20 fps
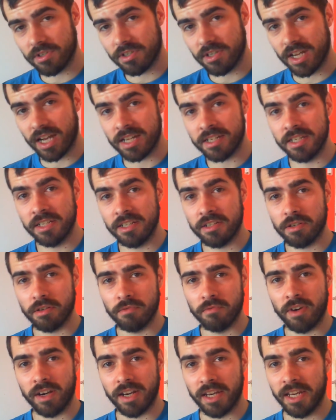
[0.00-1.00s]
as he's gone
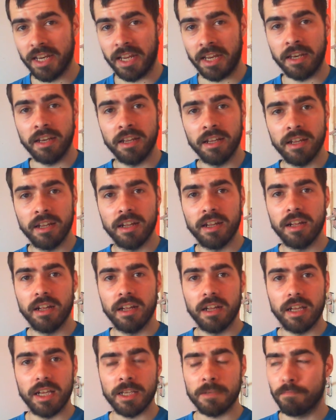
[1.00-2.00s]
running in.
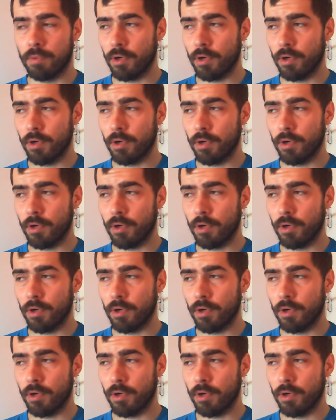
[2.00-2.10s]
His body